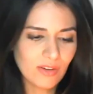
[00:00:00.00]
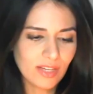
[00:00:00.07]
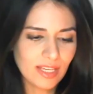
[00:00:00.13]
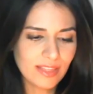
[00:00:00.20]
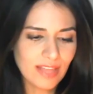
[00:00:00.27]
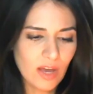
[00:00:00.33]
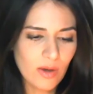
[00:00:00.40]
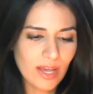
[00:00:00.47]
Okay,
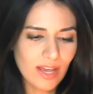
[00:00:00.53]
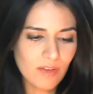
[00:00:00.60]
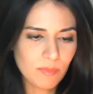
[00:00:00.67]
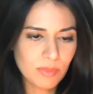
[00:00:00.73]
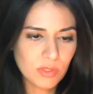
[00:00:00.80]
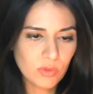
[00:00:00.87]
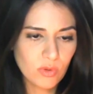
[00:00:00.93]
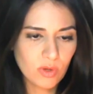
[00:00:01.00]
now I have
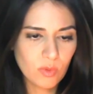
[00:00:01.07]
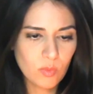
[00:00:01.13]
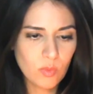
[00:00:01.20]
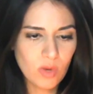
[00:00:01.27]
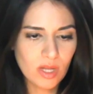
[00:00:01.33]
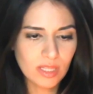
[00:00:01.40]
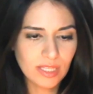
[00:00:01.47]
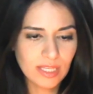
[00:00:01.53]
Bitcoin
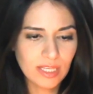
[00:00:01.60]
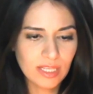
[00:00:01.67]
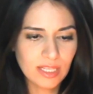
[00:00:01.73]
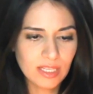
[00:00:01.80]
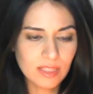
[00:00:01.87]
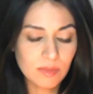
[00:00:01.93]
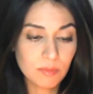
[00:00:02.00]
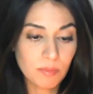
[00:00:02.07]

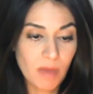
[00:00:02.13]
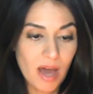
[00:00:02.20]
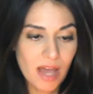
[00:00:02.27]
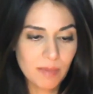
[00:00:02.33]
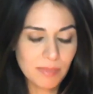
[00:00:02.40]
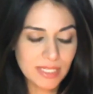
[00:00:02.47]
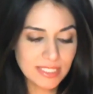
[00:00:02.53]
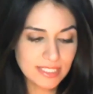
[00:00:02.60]
wallet by
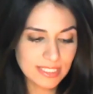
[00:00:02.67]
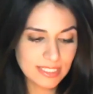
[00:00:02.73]
BTC.